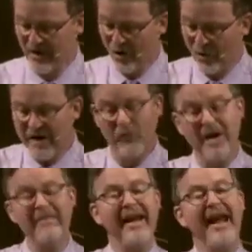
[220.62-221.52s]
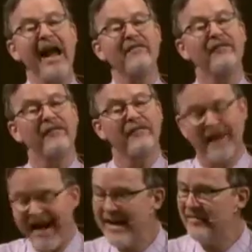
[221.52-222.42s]
We may have
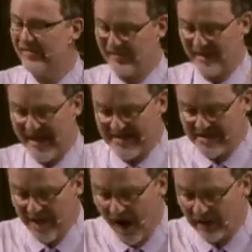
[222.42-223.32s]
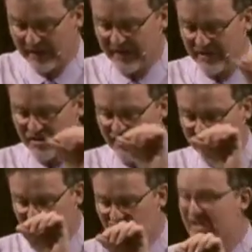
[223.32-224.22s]
faith and knowledge that
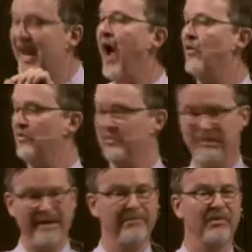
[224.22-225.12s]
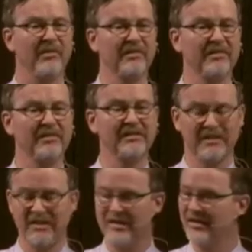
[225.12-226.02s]
astound people.
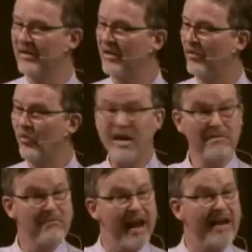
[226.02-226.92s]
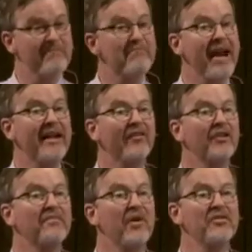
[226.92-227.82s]
We may make
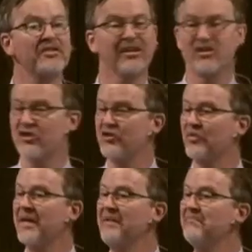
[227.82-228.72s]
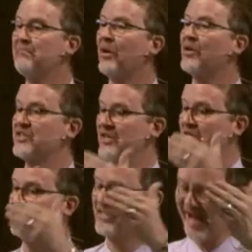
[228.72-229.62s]
the most extreme
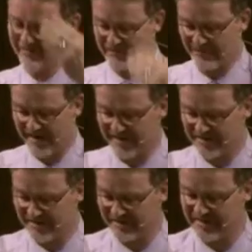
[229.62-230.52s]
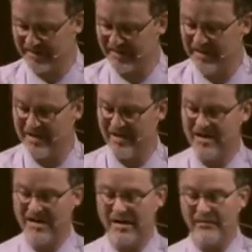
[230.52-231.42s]
personal sacrifices.
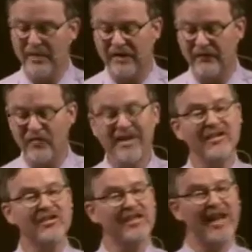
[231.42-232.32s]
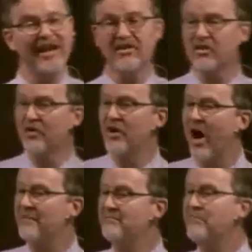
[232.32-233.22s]
But if these things are
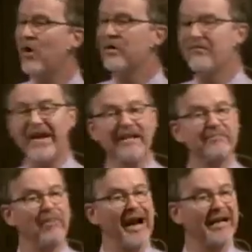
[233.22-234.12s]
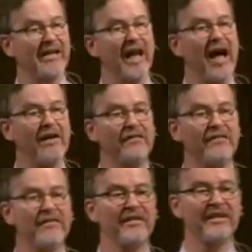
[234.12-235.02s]
not motivated by love,